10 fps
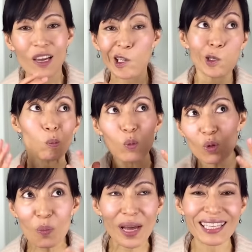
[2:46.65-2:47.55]
face
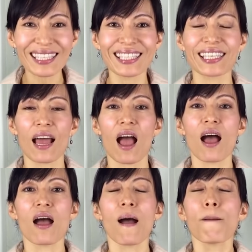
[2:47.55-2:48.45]
movements,
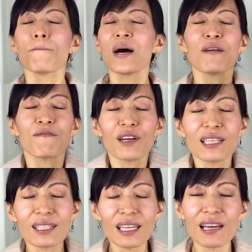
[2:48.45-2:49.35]
my
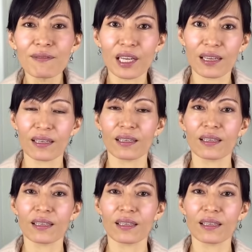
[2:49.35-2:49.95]
friends loved it.